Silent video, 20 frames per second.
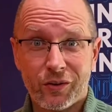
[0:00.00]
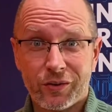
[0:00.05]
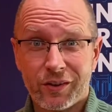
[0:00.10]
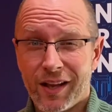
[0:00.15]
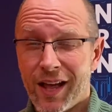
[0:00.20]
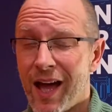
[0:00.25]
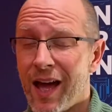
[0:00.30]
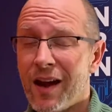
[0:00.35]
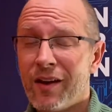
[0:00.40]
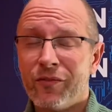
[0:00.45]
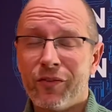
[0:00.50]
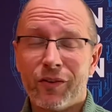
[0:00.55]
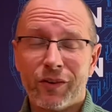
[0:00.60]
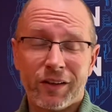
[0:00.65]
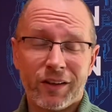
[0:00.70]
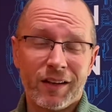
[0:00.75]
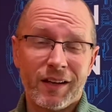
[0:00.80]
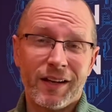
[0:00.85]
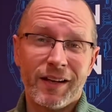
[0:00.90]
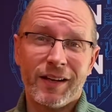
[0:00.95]
A lot of our
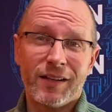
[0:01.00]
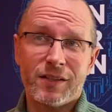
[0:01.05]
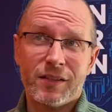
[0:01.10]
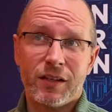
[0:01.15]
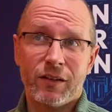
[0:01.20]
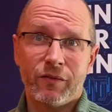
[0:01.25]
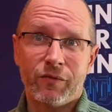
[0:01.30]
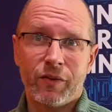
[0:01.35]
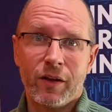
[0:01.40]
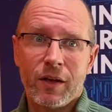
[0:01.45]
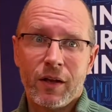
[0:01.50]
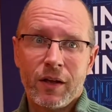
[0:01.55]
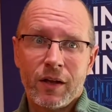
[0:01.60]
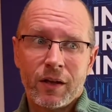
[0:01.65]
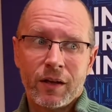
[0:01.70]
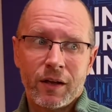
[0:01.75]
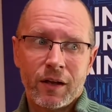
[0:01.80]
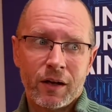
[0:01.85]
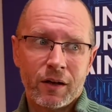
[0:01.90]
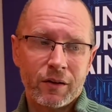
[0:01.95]
clients
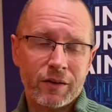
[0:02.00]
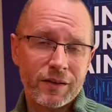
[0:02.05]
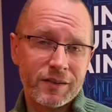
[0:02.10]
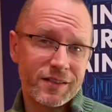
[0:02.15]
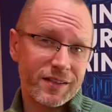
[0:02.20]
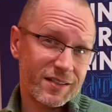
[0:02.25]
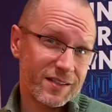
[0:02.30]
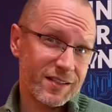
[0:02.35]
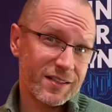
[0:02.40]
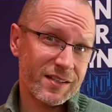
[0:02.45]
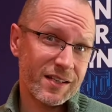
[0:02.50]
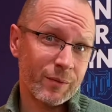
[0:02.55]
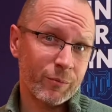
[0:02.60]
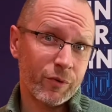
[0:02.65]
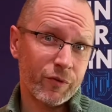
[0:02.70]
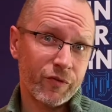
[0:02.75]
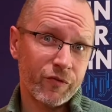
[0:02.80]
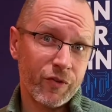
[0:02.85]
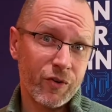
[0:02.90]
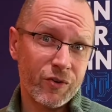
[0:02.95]
here it is, it's
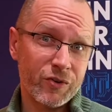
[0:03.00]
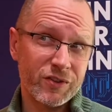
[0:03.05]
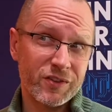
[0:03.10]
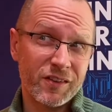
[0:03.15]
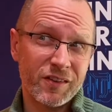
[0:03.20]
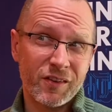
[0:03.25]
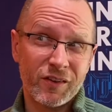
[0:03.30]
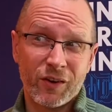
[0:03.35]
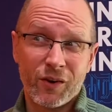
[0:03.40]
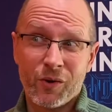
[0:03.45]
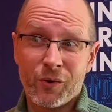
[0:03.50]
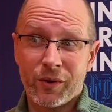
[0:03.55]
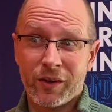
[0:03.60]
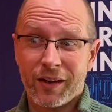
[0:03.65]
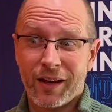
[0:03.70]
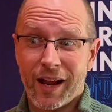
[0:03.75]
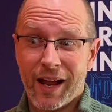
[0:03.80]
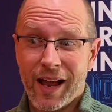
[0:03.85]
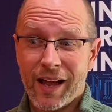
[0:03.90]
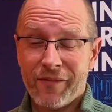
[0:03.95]
December 1st, and they're
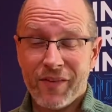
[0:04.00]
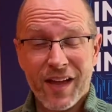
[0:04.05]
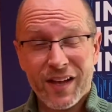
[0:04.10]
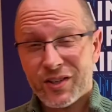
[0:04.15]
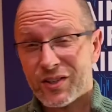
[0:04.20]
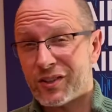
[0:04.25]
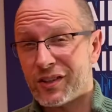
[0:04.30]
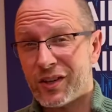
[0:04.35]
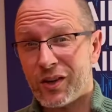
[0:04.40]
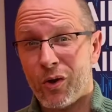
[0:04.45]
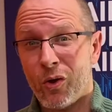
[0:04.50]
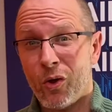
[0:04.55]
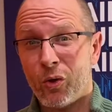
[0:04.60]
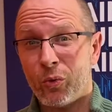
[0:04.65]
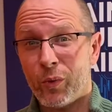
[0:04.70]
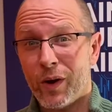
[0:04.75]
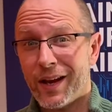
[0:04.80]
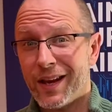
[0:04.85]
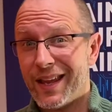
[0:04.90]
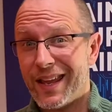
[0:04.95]
going, I've actually
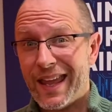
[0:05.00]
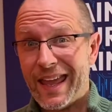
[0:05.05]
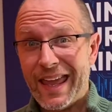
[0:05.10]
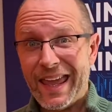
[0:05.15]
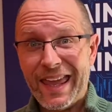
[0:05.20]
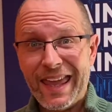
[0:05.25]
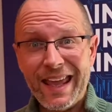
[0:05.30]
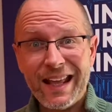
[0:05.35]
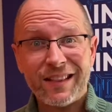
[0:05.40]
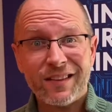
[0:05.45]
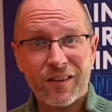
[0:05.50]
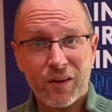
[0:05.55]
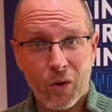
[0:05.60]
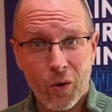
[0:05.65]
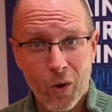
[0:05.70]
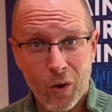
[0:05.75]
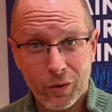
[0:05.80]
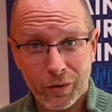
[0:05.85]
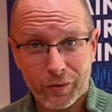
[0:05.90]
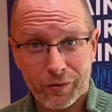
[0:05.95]
already hit
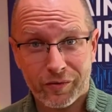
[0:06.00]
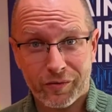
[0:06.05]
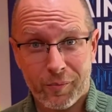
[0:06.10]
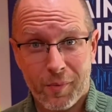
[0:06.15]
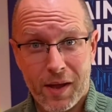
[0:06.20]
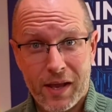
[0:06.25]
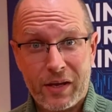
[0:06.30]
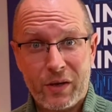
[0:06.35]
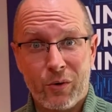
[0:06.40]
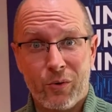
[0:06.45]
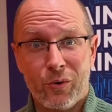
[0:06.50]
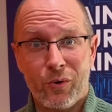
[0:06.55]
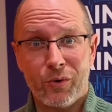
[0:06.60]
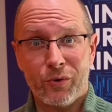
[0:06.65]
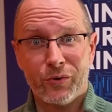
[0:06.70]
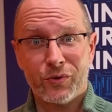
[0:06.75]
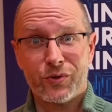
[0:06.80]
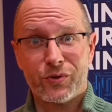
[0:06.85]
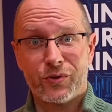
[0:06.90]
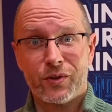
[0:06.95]
all of my
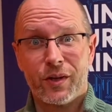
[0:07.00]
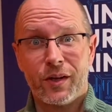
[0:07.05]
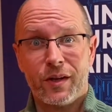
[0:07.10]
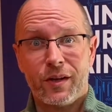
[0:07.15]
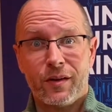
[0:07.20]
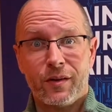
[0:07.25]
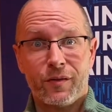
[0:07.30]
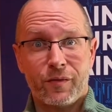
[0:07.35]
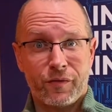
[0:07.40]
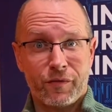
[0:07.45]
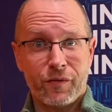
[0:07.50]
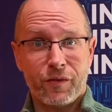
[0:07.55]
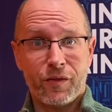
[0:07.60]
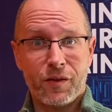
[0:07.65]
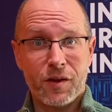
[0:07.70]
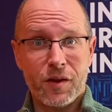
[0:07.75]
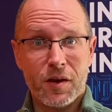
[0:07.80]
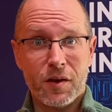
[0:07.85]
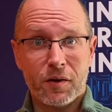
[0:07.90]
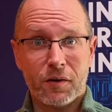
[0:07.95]
goals for the
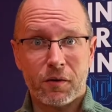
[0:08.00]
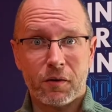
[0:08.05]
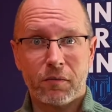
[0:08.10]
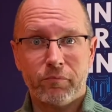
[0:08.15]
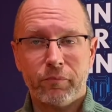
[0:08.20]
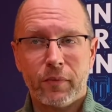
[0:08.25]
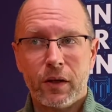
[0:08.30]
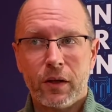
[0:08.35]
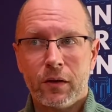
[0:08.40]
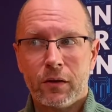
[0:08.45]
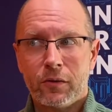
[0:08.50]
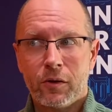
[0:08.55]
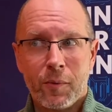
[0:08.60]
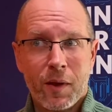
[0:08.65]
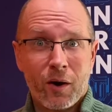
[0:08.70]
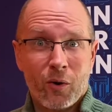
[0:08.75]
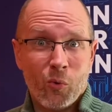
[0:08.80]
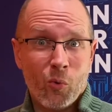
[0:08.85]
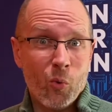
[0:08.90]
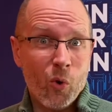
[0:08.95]
year. No
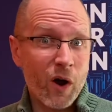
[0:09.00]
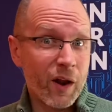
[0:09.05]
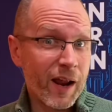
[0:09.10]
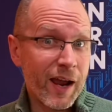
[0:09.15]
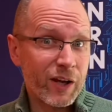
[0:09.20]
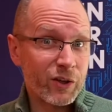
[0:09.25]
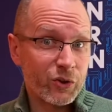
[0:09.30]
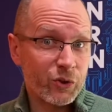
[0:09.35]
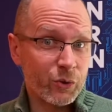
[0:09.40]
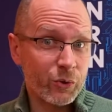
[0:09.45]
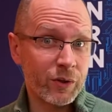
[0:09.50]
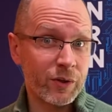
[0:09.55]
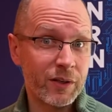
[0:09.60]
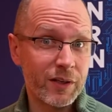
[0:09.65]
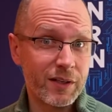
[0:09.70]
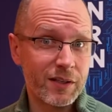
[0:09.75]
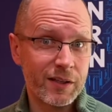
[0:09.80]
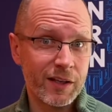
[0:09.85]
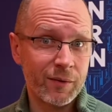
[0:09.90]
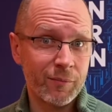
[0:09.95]
matter what I do in
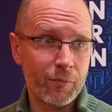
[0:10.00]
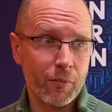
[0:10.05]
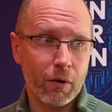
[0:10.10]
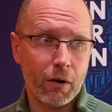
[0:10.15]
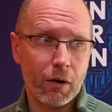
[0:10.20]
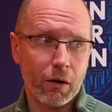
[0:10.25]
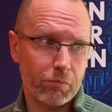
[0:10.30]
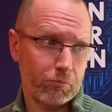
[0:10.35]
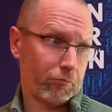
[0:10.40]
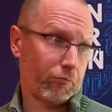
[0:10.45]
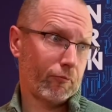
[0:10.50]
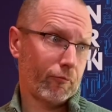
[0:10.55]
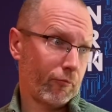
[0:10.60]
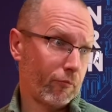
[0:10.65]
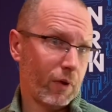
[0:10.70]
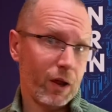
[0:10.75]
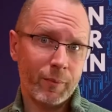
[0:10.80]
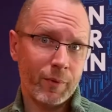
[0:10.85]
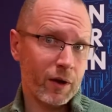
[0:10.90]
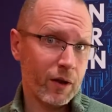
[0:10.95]
December,
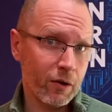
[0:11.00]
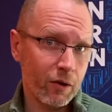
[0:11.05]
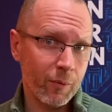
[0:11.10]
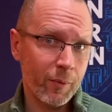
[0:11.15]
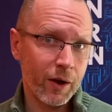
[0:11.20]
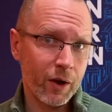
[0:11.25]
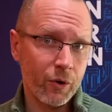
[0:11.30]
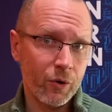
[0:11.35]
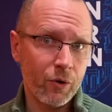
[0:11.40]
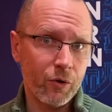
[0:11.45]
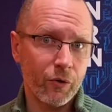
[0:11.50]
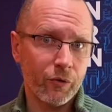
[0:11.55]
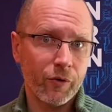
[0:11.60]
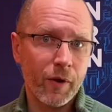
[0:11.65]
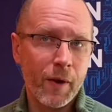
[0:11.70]
I'm going to hit all my goals.